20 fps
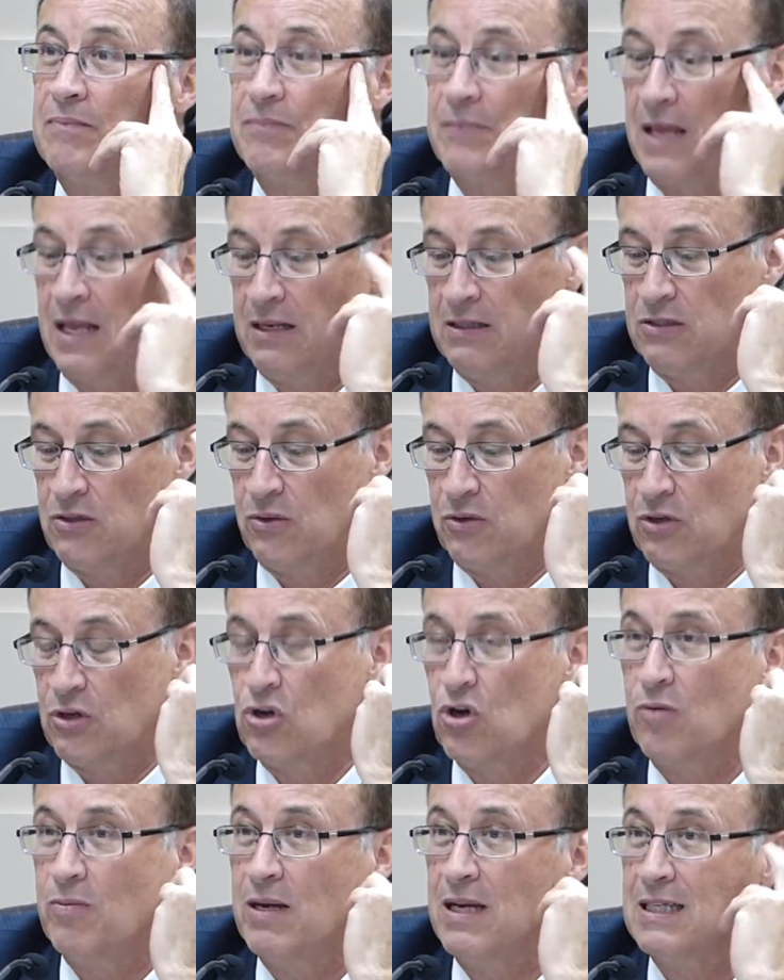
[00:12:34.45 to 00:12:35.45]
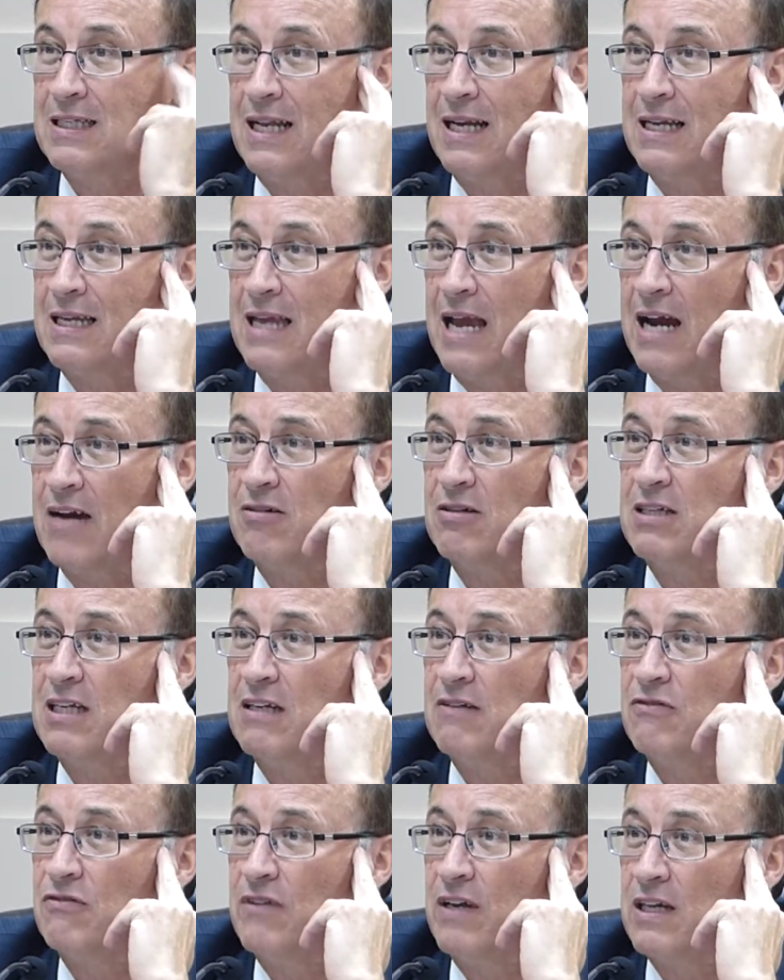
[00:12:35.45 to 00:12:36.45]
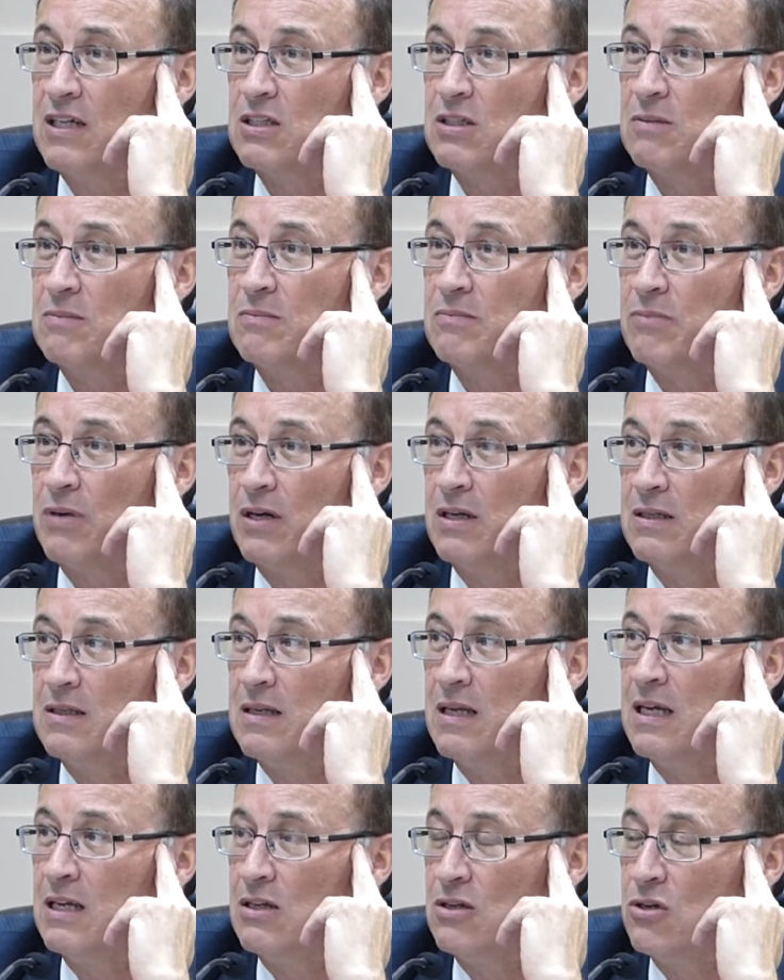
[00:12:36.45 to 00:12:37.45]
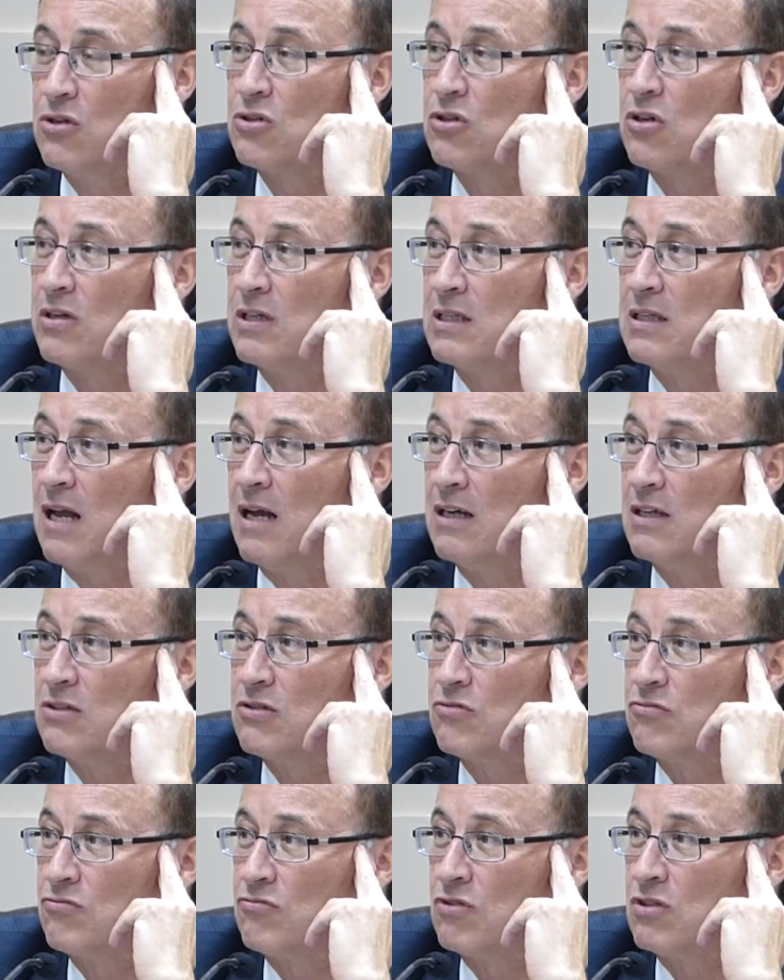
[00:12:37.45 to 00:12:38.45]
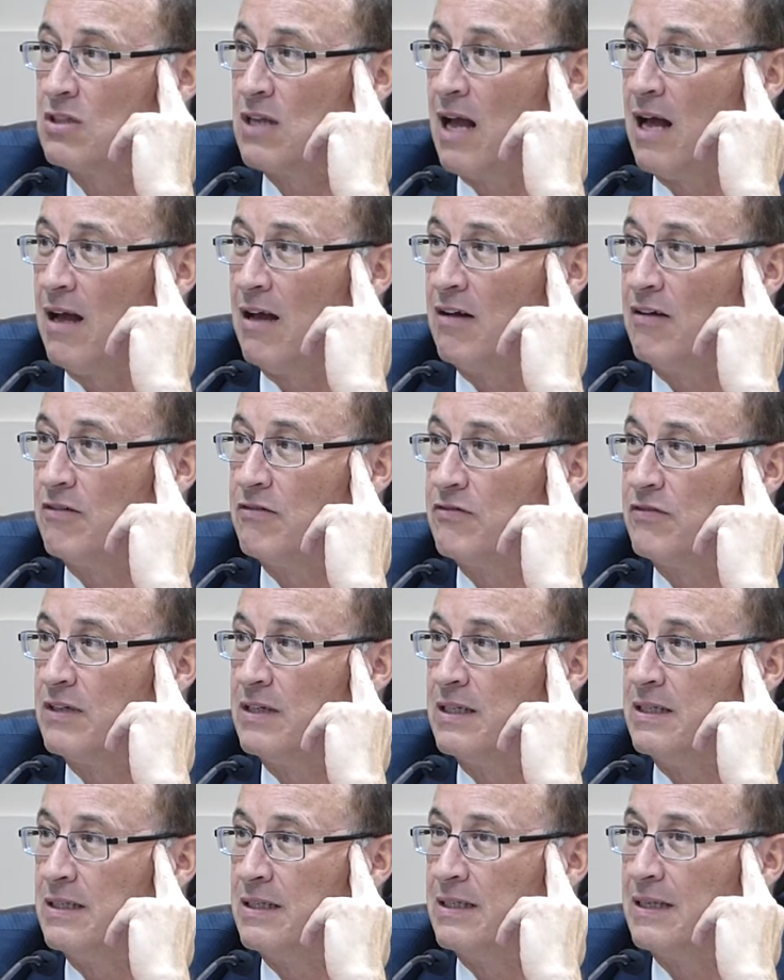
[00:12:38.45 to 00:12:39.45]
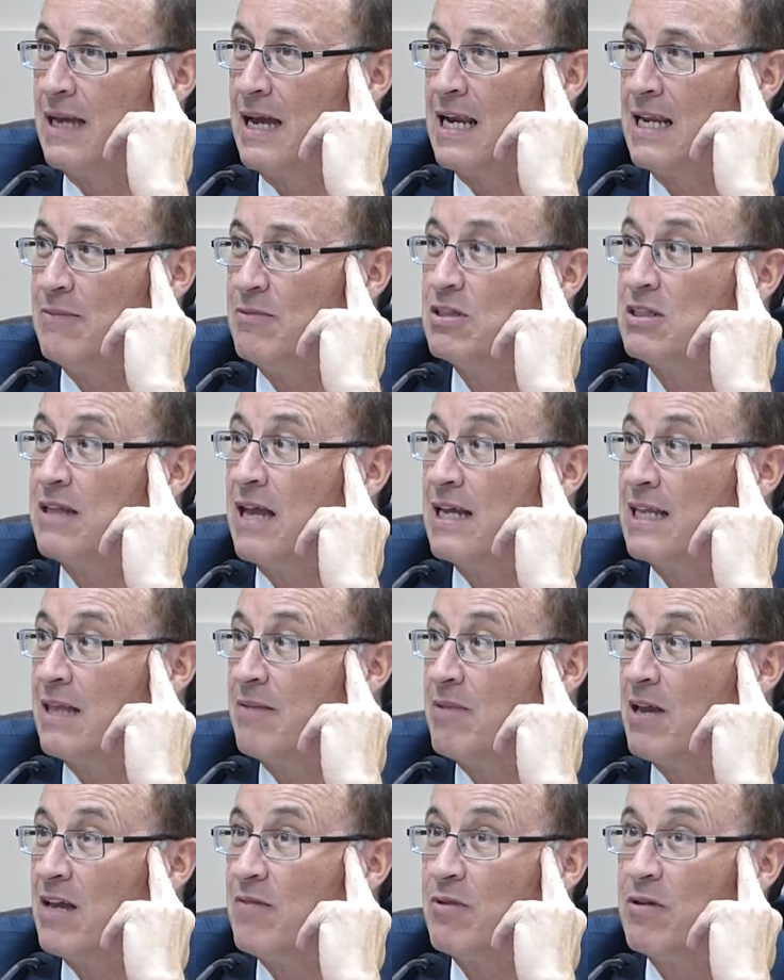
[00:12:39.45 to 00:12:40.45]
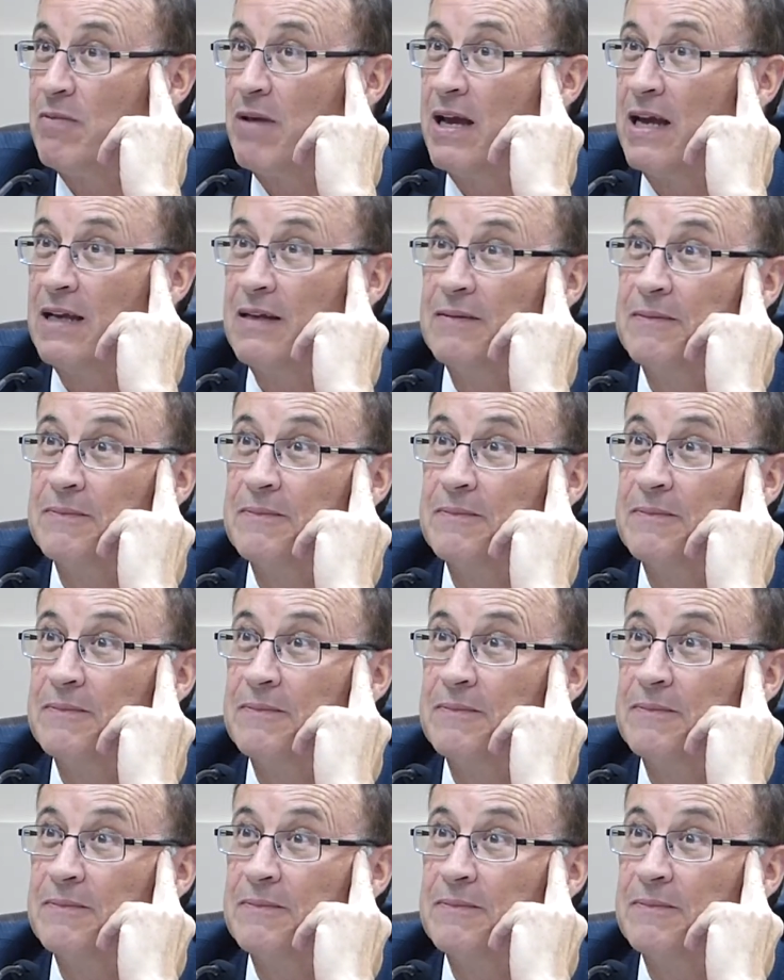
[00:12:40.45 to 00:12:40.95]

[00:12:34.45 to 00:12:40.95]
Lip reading: And so a cure meeting is not a guarantee fix, but it usually does resolve any mistake that may have been made.